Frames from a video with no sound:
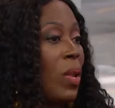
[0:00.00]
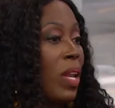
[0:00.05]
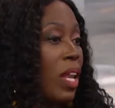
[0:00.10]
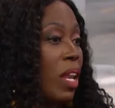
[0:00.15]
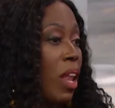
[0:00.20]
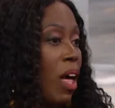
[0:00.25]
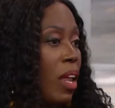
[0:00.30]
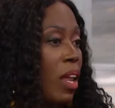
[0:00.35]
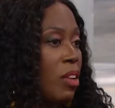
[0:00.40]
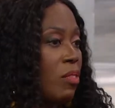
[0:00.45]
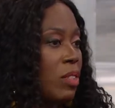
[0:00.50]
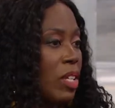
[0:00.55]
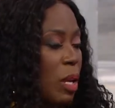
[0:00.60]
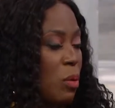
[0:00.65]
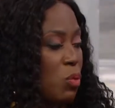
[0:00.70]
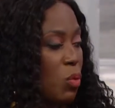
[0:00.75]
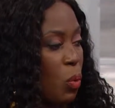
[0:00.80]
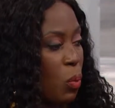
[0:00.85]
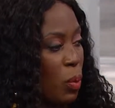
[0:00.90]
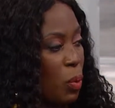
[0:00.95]
Well, a lot of
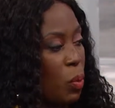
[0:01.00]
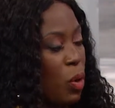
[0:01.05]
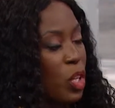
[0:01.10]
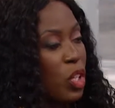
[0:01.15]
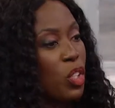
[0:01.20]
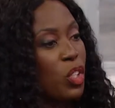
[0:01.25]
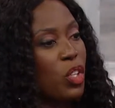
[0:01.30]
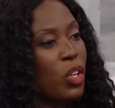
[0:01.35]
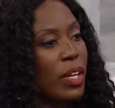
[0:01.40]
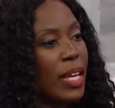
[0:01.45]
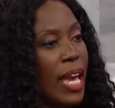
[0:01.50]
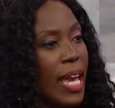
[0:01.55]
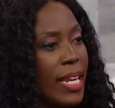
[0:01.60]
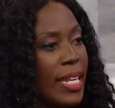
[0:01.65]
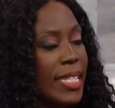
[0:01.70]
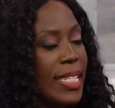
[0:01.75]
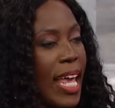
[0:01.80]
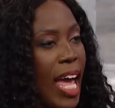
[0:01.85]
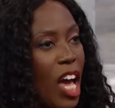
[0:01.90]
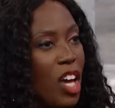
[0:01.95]
times, what we want to look at
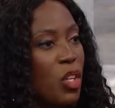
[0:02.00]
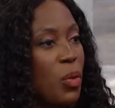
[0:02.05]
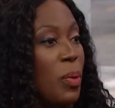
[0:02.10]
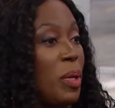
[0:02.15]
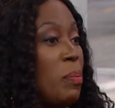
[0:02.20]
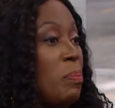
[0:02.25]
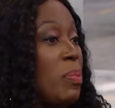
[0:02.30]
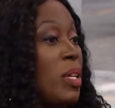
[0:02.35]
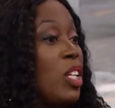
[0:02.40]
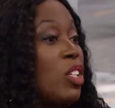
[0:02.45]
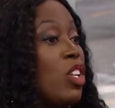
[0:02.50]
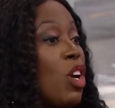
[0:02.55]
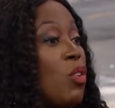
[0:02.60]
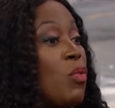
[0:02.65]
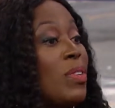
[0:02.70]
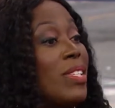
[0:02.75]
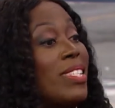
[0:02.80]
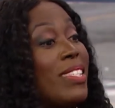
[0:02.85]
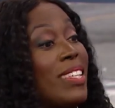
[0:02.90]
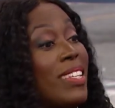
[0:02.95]
is how do we build our
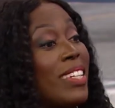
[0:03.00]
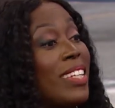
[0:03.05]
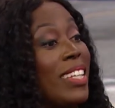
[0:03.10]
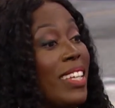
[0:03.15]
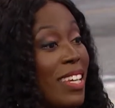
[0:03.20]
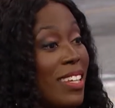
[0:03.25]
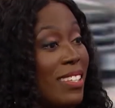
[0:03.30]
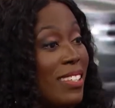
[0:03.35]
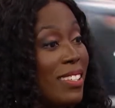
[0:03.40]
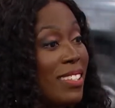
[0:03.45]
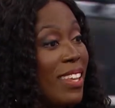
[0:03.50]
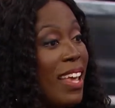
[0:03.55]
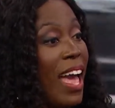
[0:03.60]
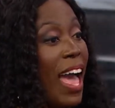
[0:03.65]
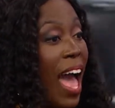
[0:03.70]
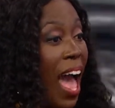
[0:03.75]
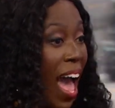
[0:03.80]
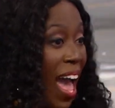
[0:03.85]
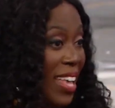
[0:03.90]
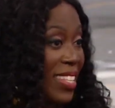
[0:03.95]
resilience
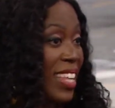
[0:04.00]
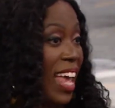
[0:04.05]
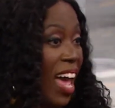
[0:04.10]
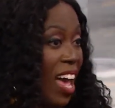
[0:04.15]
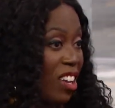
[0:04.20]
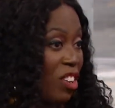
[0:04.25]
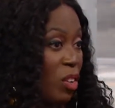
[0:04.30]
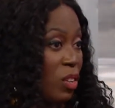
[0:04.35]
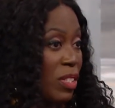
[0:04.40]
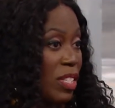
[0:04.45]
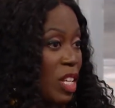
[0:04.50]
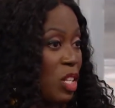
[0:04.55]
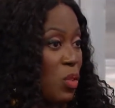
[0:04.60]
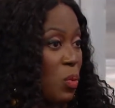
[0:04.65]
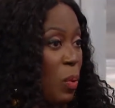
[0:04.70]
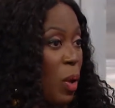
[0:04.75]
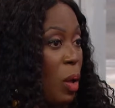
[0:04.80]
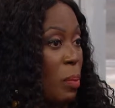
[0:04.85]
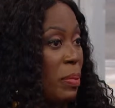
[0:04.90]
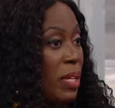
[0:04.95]
as adults
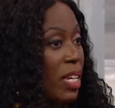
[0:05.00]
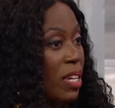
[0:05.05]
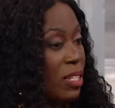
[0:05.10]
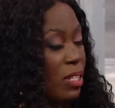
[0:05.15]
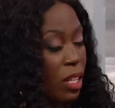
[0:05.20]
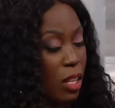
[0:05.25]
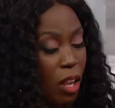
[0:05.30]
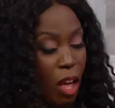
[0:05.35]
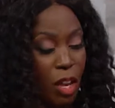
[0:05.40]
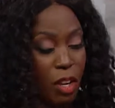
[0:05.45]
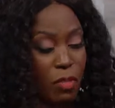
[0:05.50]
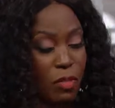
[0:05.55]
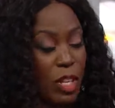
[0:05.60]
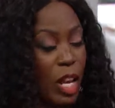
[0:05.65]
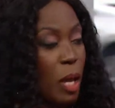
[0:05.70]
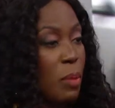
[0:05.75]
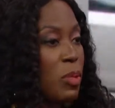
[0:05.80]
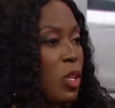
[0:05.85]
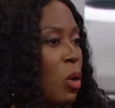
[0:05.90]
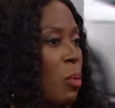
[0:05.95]
as well? Because a lot of
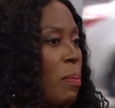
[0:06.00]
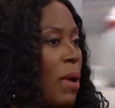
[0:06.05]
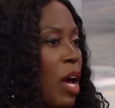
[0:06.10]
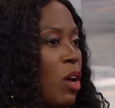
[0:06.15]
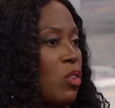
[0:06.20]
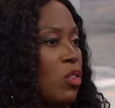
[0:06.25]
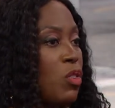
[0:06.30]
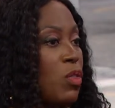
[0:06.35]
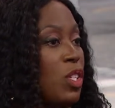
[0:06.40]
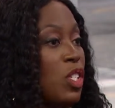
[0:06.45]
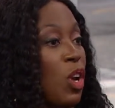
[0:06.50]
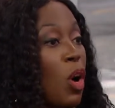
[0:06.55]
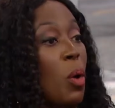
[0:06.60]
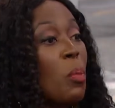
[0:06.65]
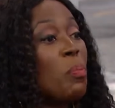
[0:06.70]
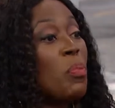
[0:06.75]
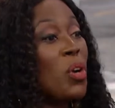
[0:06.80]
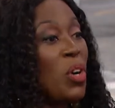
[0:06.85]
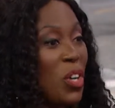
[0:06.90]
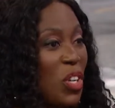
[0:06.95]
times, our boundaries are
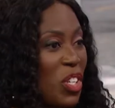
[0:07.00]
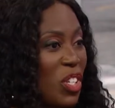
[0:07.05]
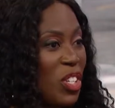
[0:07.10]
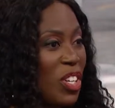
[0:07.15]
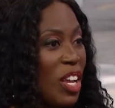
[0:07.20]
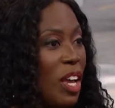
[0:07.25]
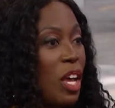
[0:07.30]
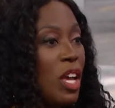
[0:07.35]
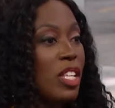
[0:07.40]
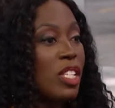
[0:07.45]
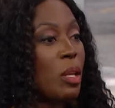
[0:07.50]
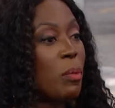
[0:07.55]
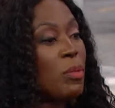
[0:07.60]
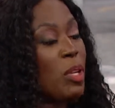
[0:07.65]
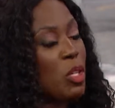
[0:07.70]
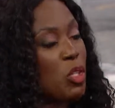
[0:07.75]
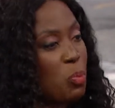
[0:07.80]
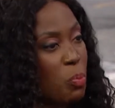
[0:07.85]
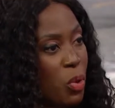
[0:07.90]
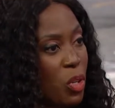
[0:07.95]
pushed,
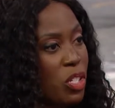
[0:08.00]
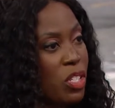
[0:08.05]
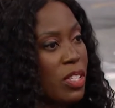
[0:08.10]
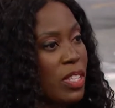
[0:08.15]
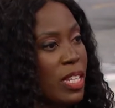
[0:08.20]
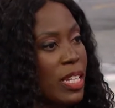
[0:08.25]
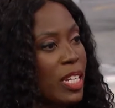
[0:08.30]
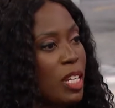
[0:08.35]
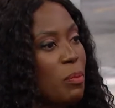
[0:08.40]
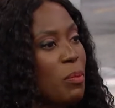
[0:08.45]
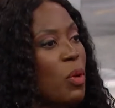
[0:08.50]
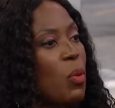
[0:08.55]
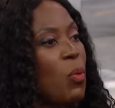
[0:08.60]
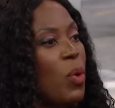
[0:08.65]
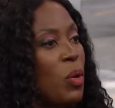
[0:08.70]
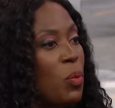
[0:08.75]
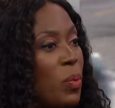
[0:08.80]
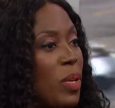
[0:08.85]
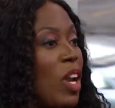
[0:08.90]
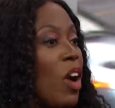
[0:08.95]
sometimes pushed to the limit
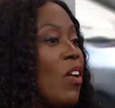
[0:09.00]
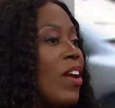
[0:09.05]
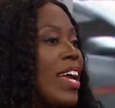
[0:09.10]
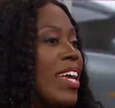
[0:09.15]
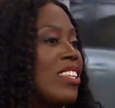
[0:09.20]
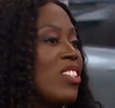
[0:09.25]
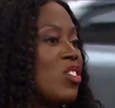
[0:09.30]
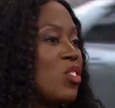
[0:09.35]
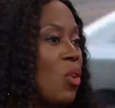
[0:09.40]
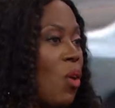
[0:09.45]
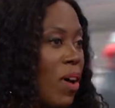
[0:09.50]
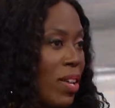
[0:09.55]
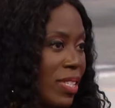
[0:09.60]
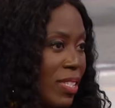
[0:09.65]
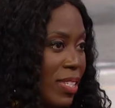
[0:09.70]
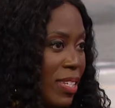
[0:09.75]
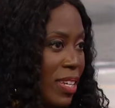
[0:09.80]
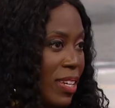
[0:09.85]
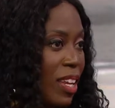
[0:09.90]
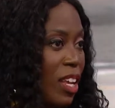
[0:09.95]
when we are
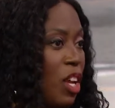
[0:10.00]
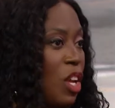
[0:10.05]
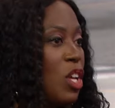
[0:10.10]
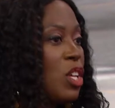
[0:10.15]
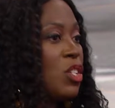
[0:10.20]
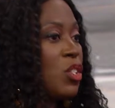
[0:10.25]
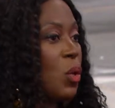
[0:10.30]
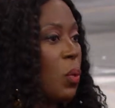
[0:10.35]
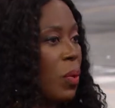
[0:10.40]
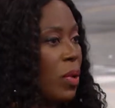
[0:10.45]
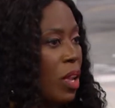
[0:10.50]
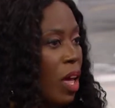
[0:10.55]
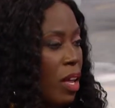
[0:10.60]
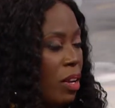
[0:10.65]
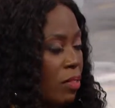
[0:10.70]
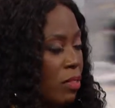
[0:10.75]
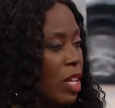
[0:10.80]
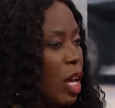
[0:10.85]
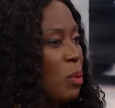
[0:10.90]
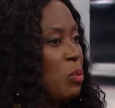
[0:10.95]
exhausted. So, a lot
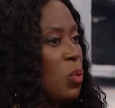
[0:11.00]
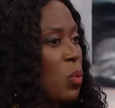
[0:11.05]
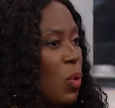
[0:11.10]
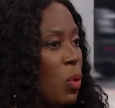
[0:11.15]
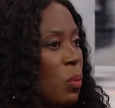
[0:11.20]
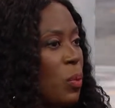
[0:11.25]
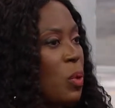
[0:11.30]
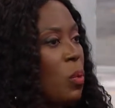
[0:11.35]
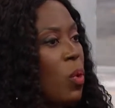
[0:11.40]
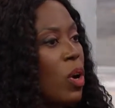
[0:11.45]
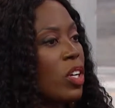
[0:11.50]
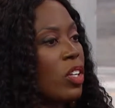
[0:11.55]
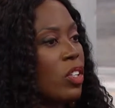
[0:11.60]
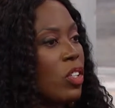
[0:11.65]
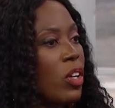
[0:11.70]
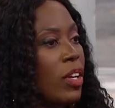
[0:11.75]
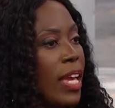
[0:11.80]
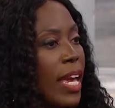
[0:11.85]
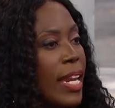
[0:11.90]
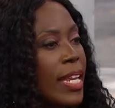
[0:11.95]
of times, what we want to
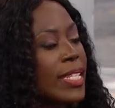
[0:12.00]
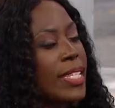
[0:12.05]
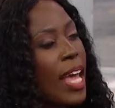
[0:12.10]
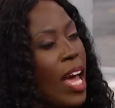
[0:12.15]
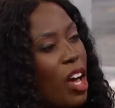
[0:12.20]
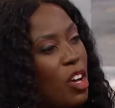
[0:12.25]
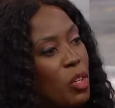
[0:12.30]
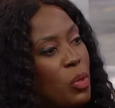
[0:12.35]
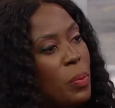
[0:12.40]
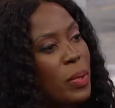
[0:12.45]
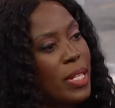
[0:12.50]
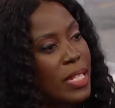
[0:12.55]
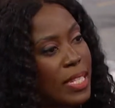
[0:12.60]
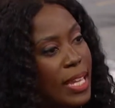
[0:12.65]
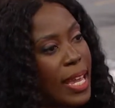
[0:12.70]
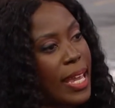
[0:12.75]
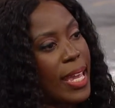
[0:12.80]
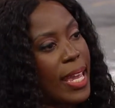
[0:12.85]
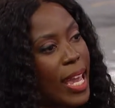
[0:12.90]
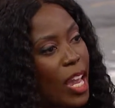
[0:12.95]
look at is how do we
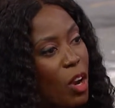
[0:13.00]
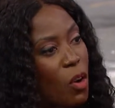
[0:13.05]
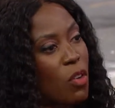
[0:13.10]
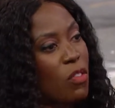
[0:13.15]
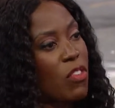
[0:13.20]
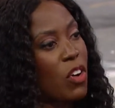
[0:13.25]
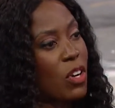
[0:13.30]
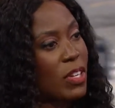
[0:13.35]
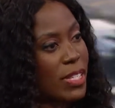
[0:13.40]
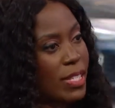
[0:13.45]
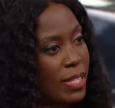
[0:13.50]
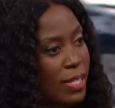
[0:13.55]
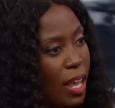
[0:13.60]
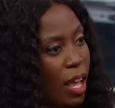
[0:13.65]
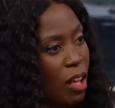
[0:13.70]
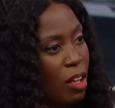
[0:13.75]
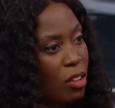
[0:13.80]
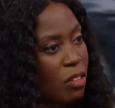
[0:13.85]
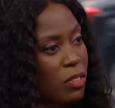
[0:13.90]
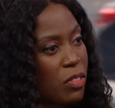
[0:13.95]
take care of
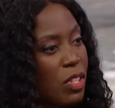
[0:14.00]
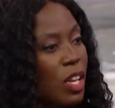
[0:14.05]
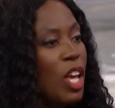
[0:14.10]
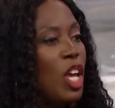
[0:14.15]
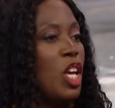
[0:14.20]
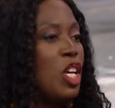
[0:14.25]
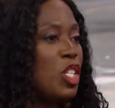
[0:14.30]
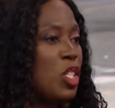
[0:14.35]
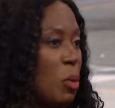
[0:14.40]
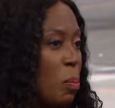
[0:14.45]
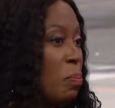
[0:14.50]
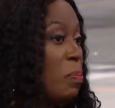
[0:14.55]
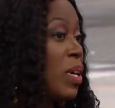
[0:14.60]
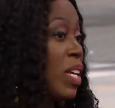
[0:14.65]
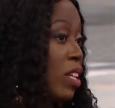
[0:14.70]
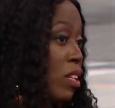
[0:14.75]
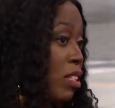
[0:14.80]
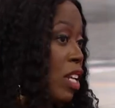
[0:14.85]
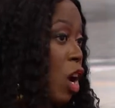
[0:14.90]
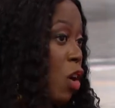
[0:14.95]
ourselves to
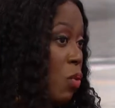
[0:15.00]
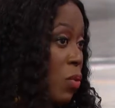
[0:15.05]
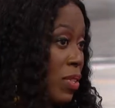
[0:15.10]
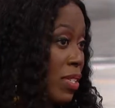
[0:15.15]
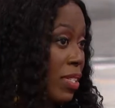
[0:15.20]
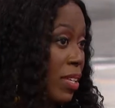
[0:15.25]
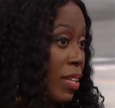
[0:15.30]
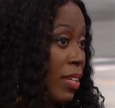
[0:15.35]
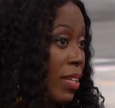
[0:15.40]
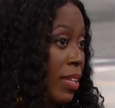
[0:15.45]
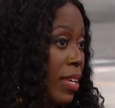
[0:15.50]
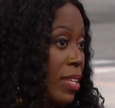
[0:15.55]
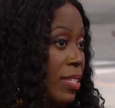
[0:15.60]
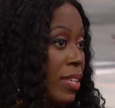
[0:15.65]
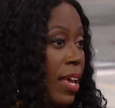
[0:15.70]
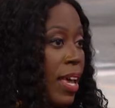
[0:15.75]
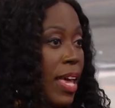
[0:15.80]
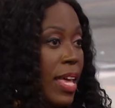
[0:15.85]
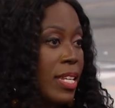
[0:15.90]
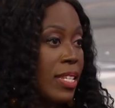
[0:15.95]
build our resilience?
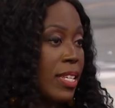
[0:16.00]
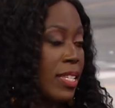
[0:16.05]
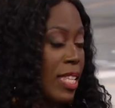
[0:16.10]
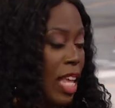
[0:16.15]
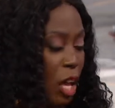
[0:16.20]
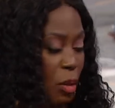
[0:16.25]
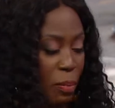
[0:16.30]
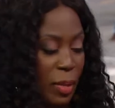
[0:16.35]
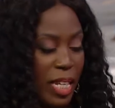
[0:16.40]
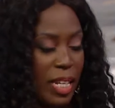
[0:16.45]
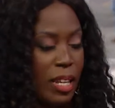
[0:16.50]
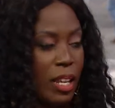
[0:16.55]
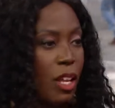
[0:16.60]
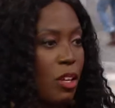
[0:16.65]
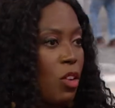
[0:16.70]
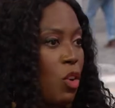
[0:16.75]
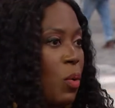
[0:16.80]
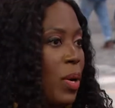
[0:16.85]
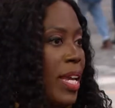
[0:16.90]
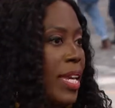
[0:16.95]
Does that mean, you
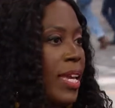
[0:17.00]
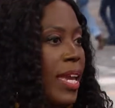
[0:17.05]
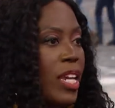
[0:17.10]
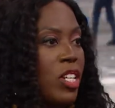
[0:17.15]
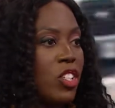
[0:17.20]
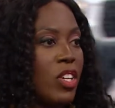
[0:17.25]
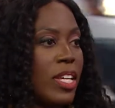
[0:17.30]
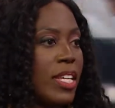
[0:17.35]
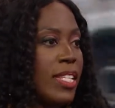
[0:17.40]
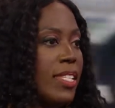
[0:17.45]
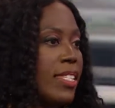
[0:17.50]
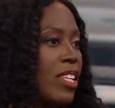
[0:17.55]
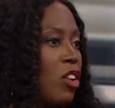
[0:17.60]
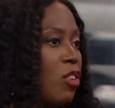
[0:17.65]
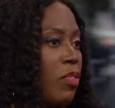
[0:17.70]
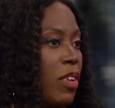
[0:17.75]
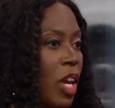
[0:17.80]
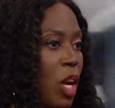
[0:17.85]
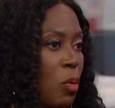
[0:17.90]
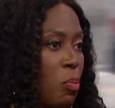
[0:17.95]
know, engaging in
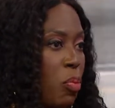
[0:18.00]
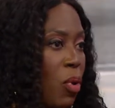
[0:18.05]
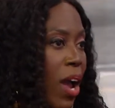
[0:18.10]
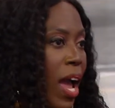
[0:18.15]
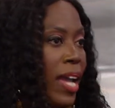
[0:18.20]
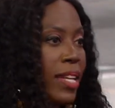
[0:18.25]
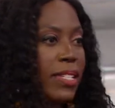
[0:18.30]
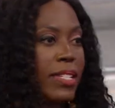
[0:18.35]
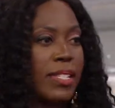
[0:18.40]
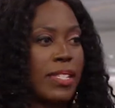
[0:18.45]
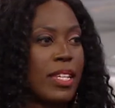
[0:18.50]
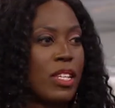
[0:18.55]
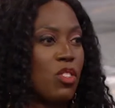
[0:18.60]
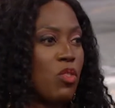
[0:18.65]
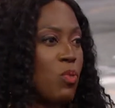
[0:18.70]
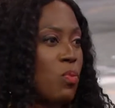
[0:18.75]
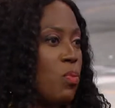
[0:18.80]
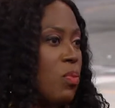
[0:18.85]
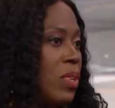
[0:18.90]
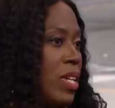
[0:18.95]
self-care
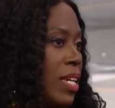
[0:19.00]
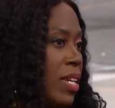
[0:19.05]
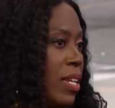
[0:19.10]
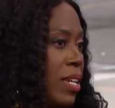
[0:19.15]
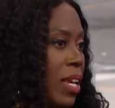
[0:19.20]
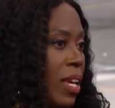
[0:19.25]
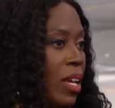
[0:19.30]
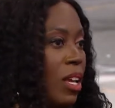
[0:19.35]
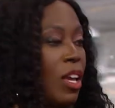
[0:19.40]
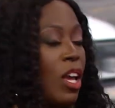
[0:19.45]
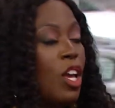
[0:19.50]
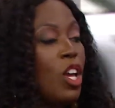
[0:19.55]
practices, reading,